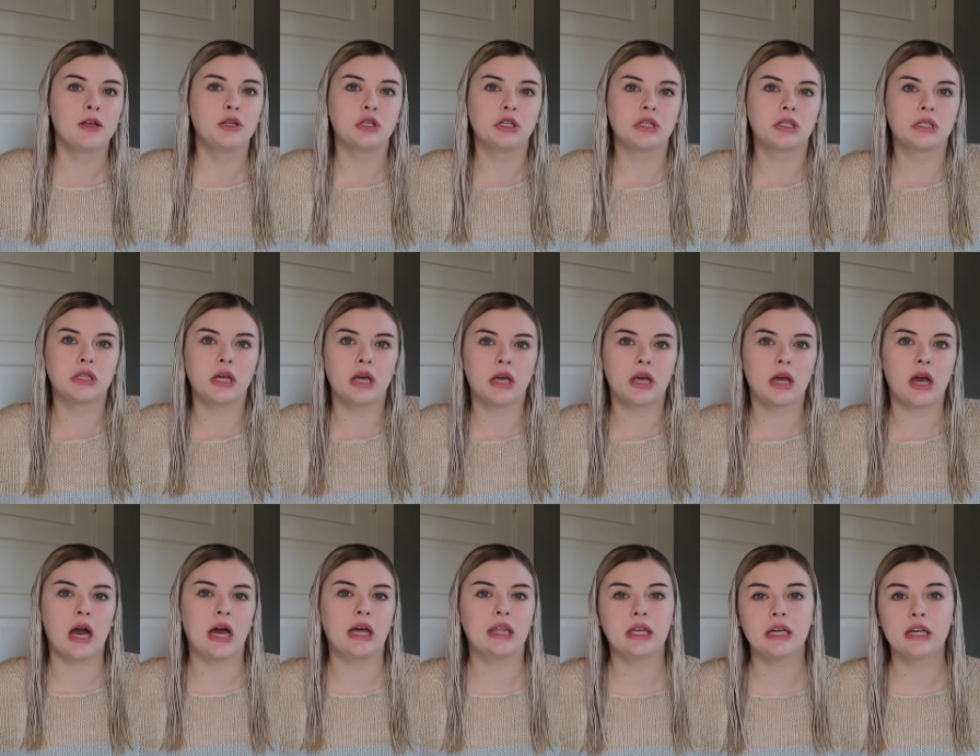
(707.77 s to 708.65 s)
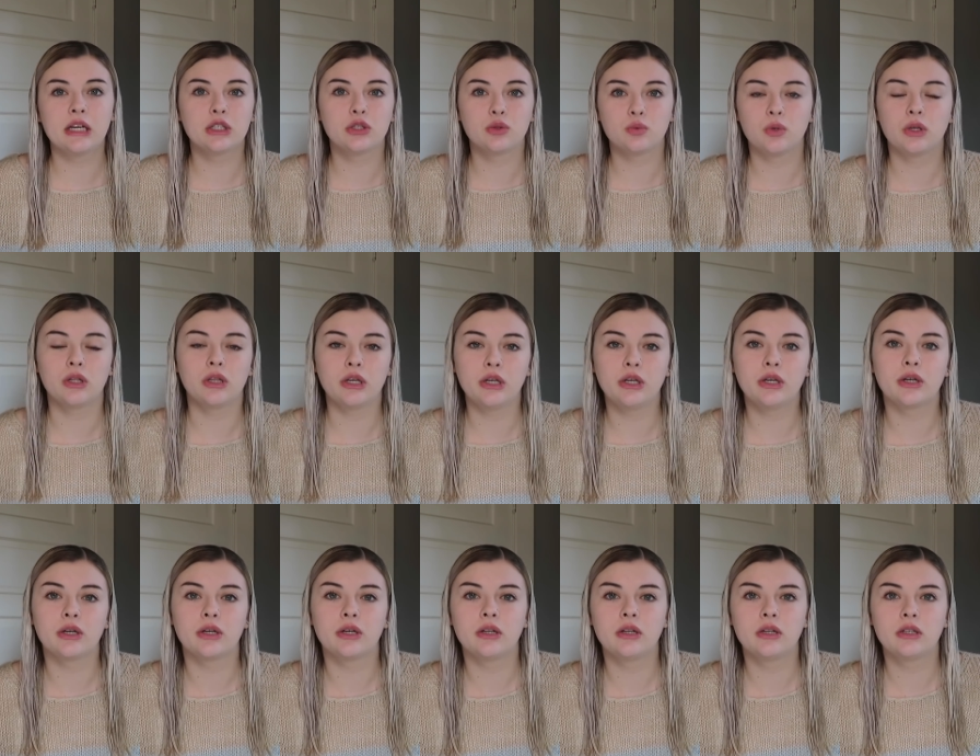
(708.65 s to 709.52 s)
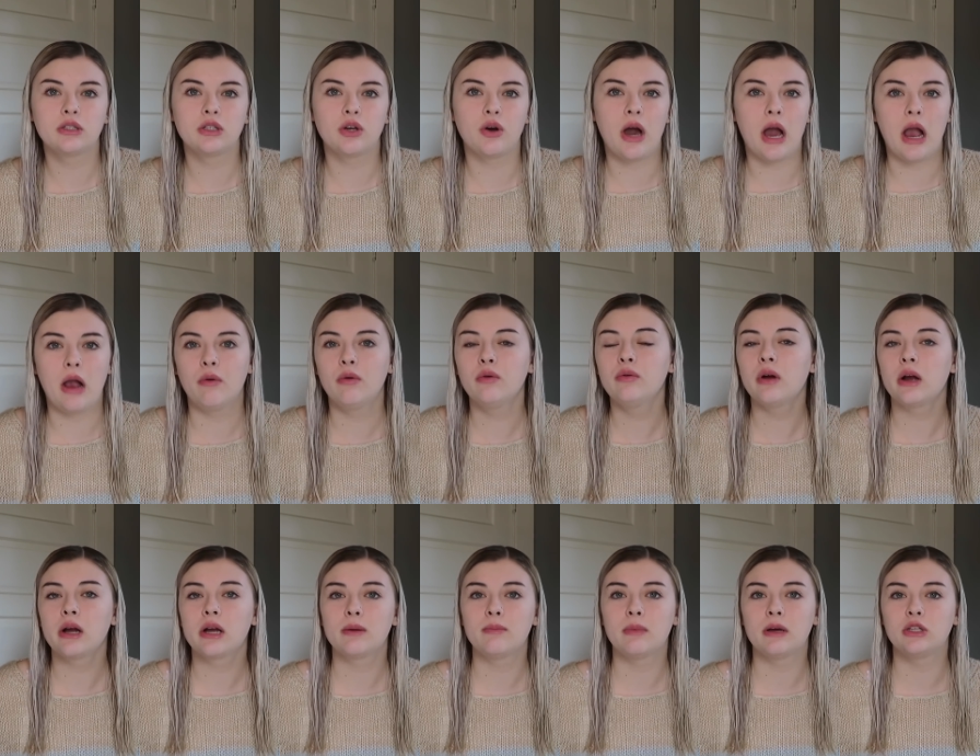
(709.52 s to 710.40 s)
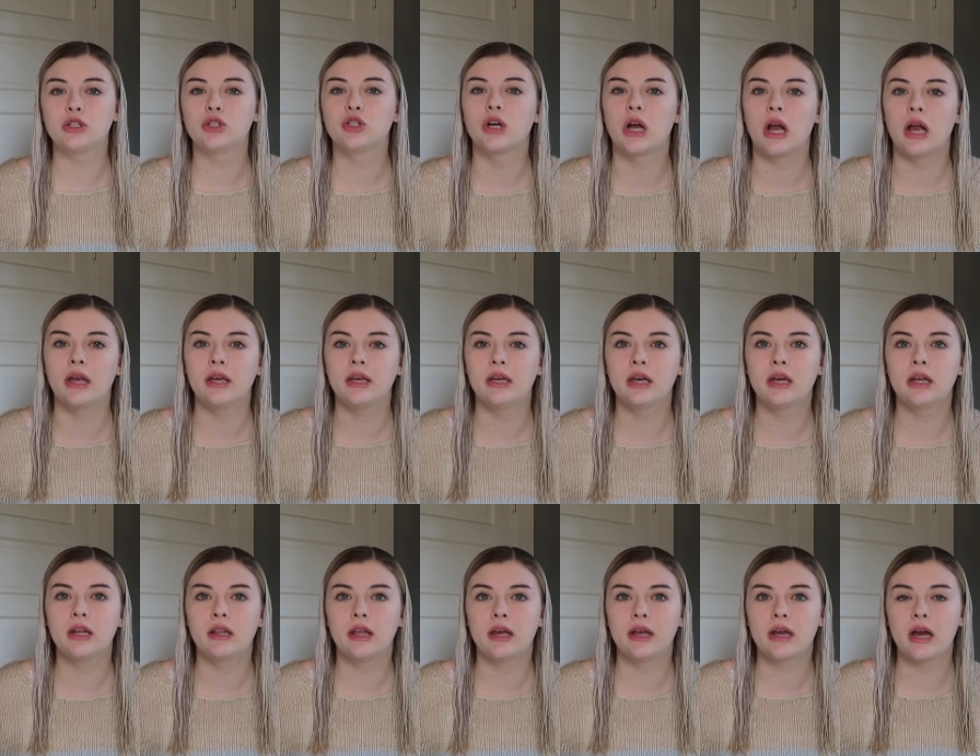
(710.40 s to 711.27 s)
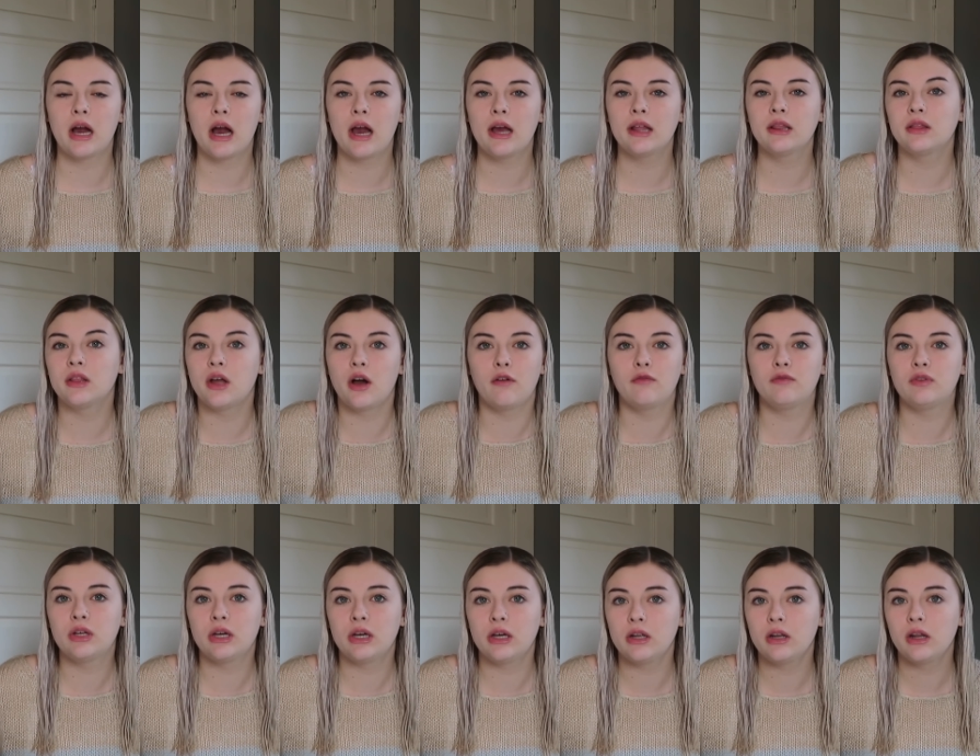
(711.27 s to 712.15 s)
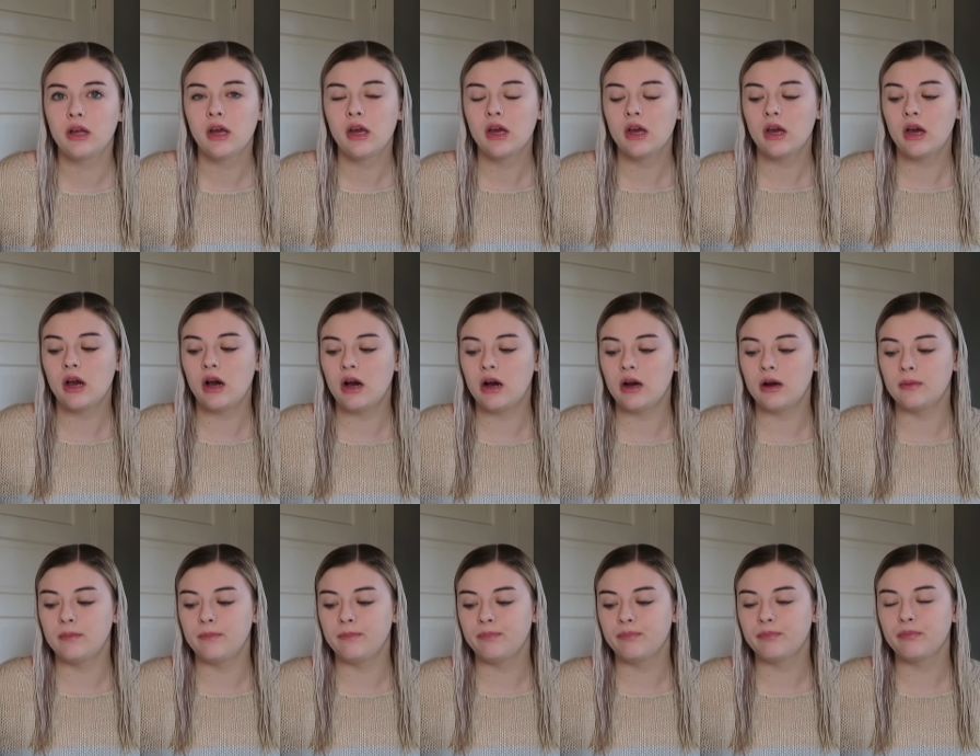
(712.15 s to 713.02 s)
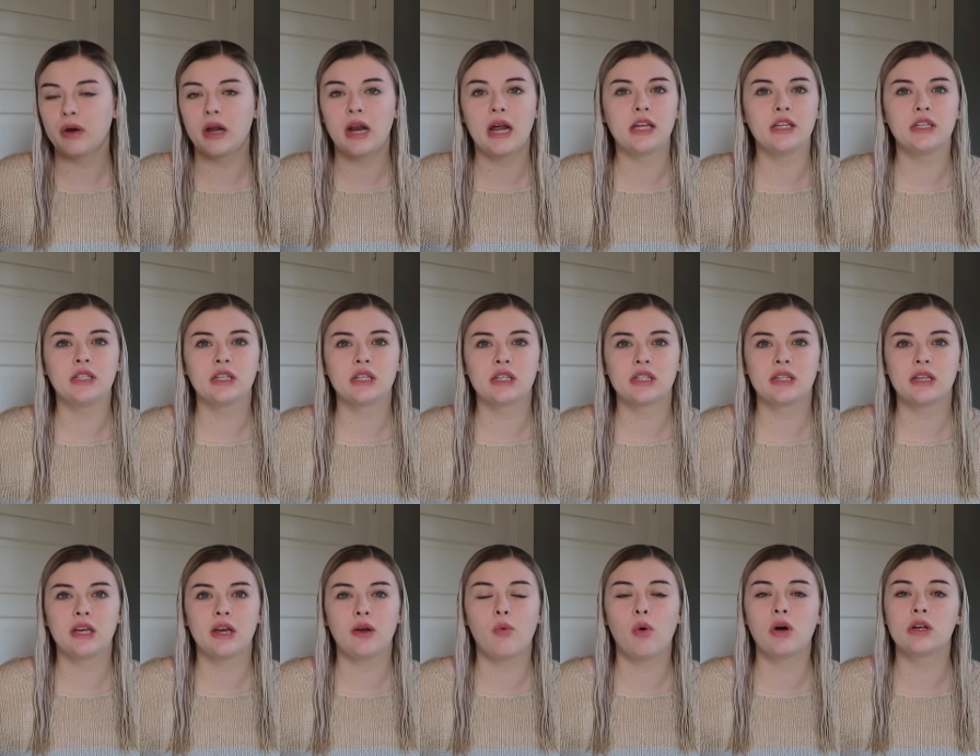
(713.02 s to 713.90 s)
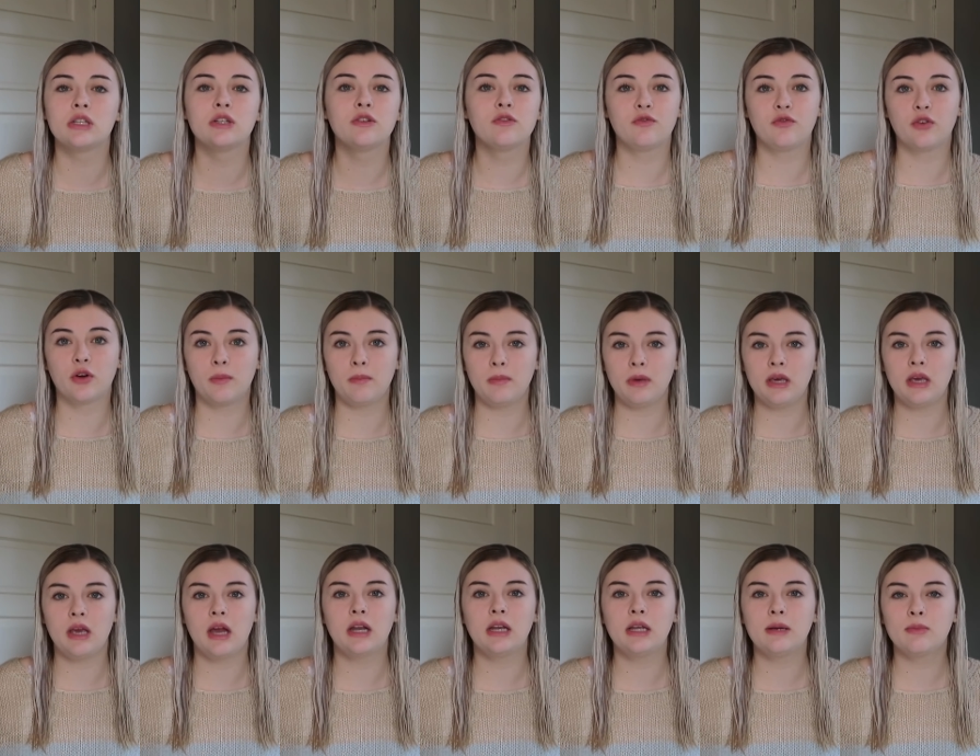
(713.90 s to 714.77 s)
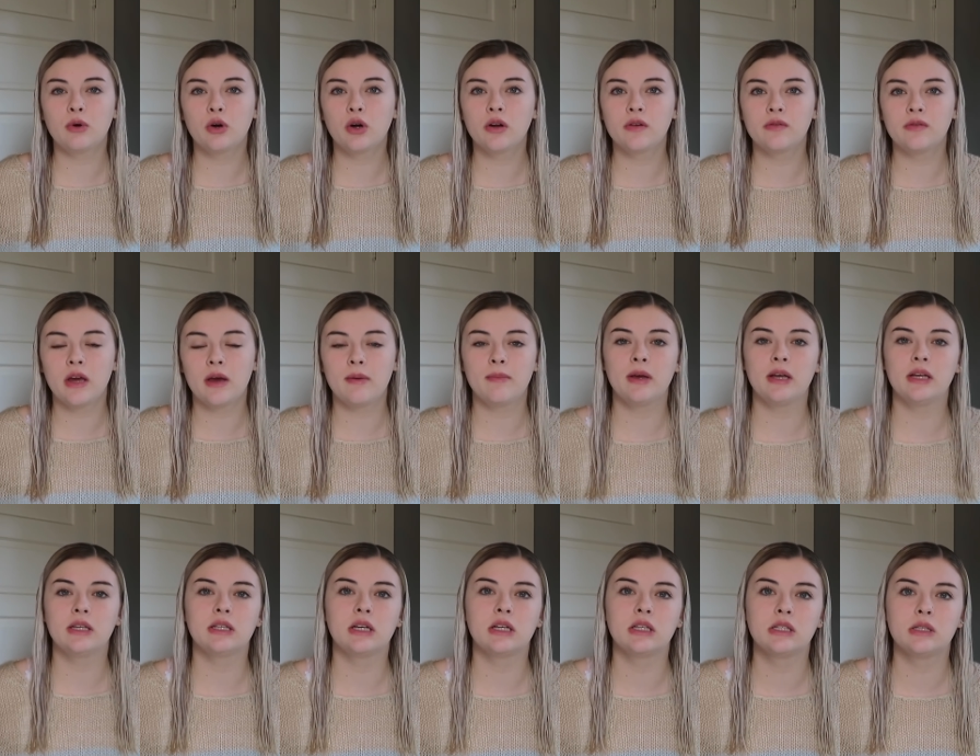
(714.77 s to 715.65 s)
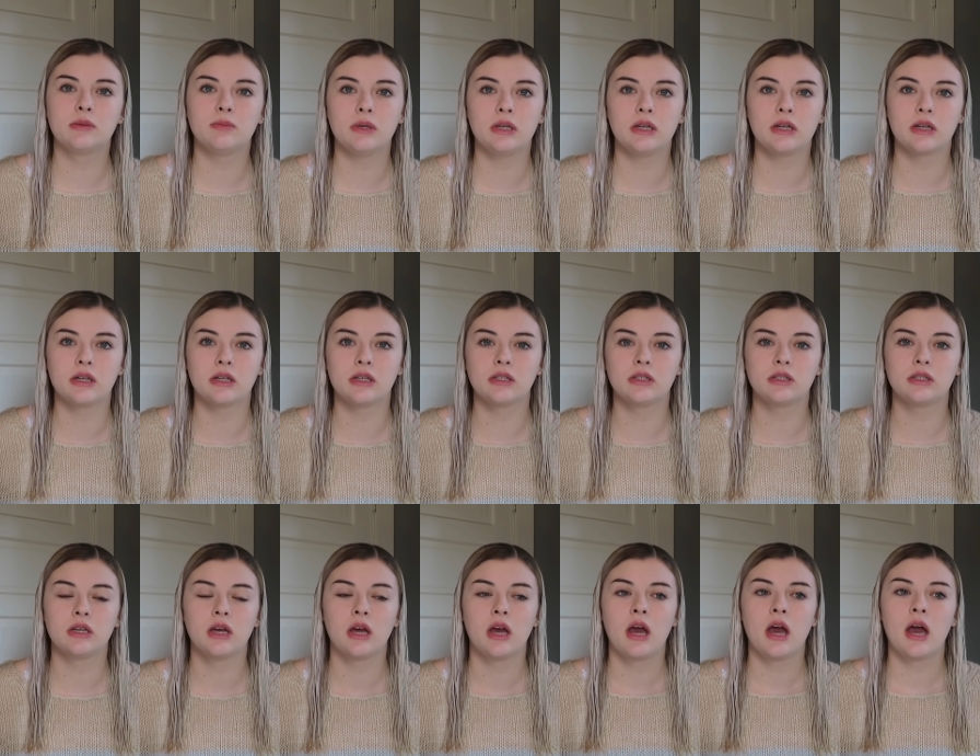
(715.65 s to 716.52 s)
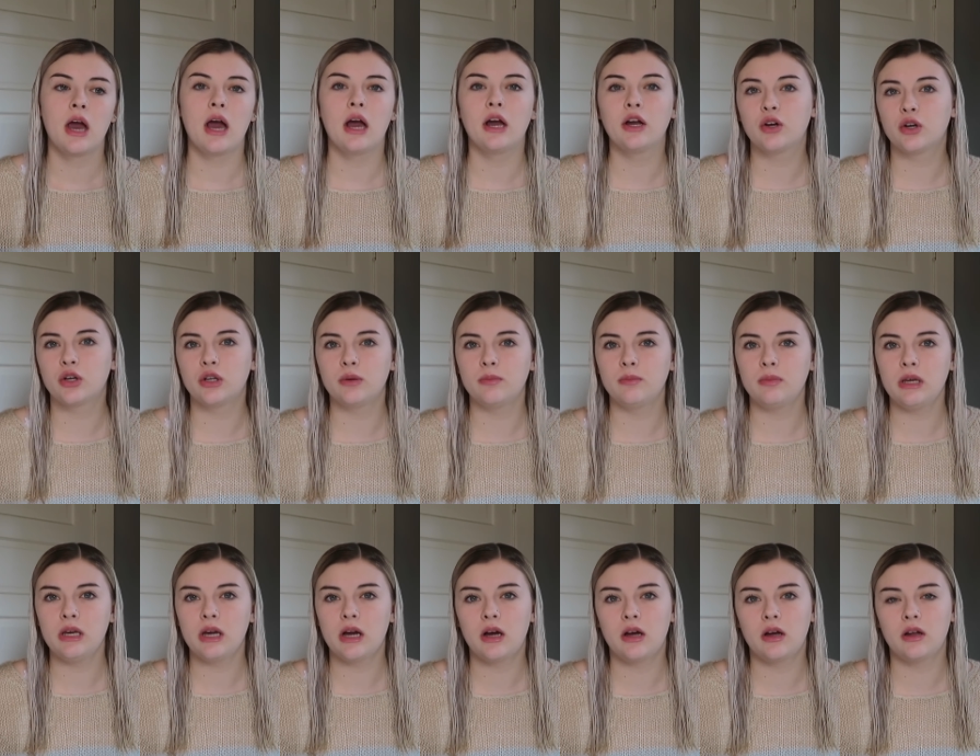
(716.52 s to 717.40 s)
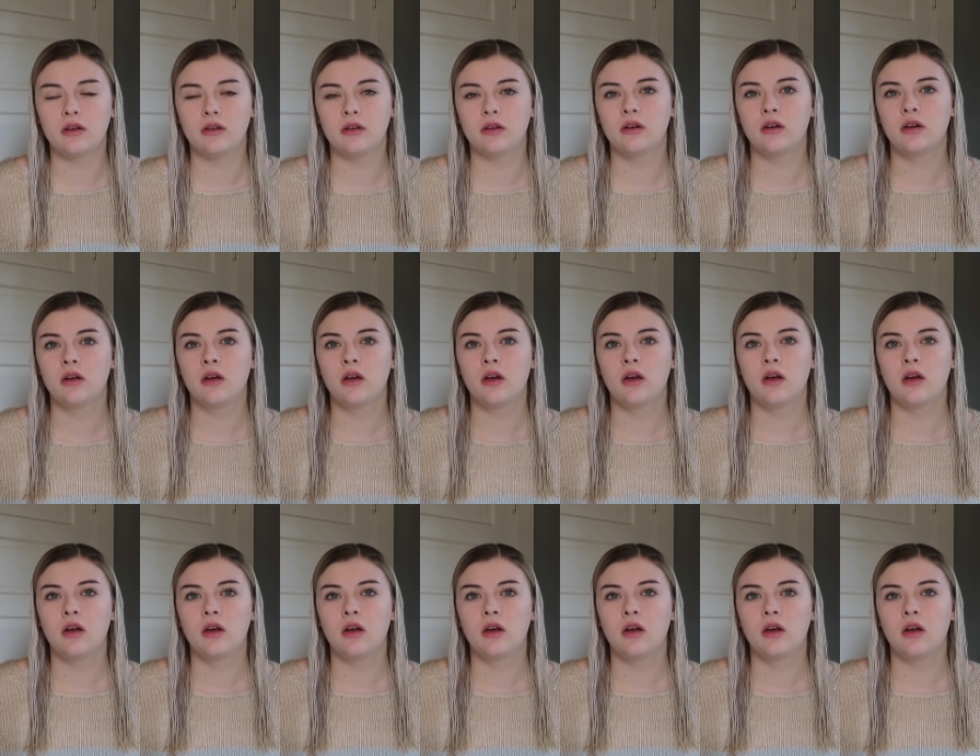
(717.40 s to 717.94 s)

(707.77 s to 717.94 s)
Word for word: just like, I think it's really good, so I would recommend trying it. Like, I loved it, um, but I just, it wasn't for me anymore, if that makes sense, because I couldn't be on,